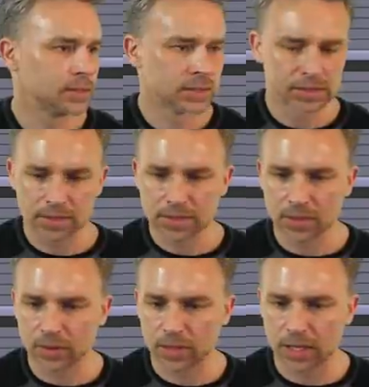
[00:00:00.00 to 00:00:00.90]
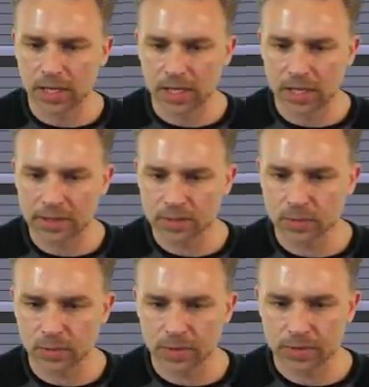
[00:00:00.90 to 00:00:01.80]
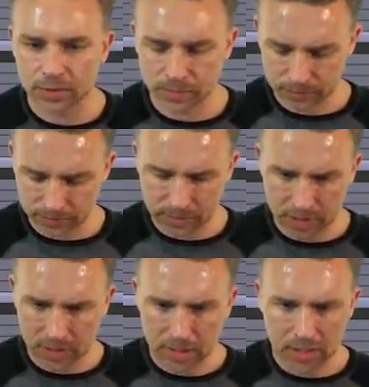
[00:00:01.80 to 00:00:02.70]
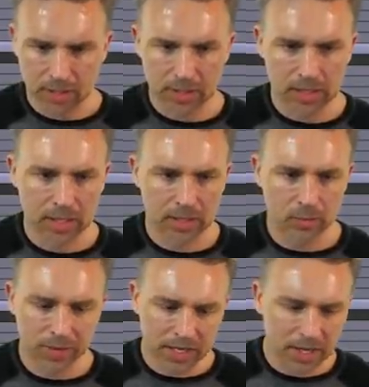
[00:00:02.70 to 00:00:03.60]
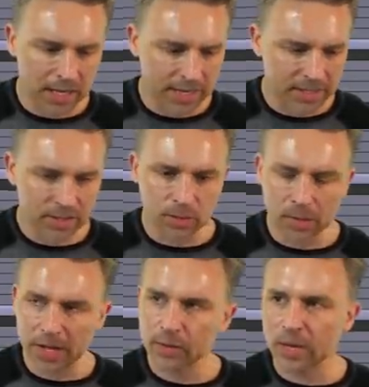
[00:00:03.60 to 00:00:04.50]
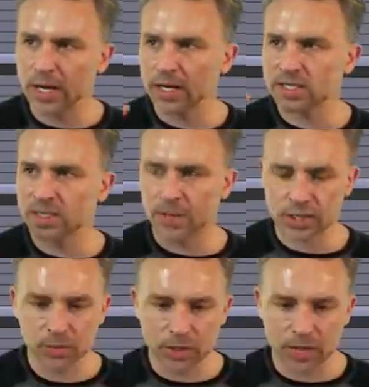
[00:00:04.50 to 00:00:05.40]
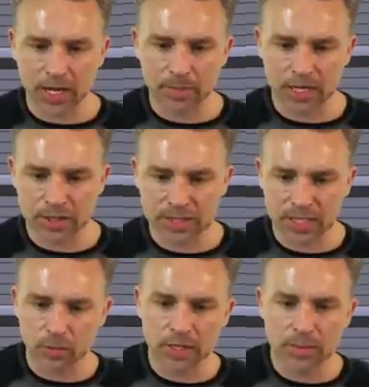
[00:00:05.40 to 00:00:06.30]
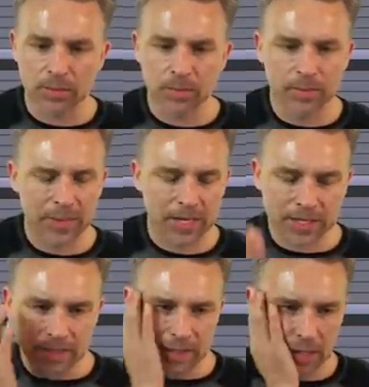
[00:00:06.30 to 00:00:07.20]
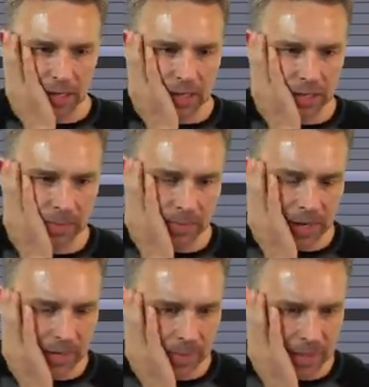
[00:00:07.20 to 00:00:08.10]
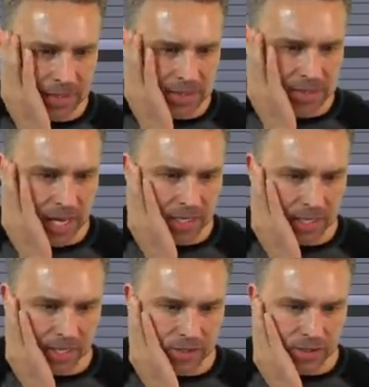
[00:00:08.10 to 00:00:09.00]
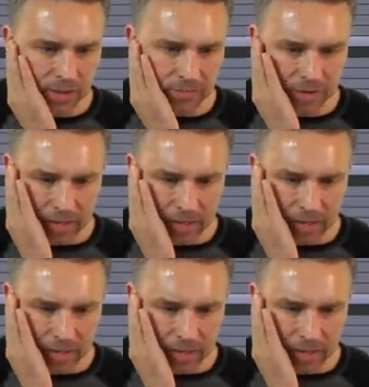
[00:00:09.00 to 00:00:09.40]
So uh, that's what we're going to do. Uh, one thing I like to do, by the way, especially when your animations get really big, uh, it might be a setting actually on file